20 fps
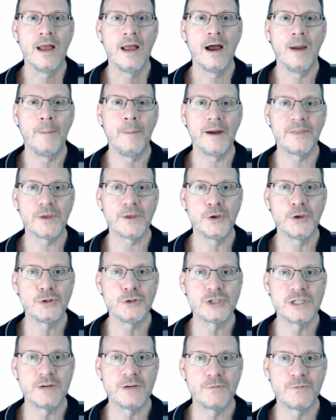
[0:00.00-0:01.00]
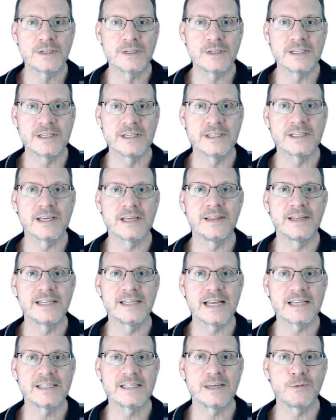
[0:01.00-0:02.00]
about the huge differences in the
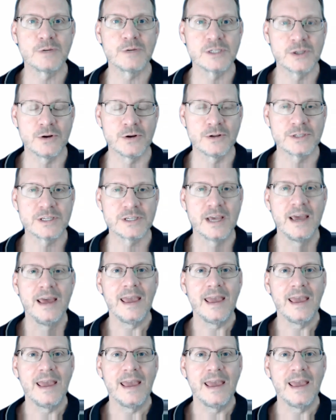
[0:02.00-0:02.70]
testing results,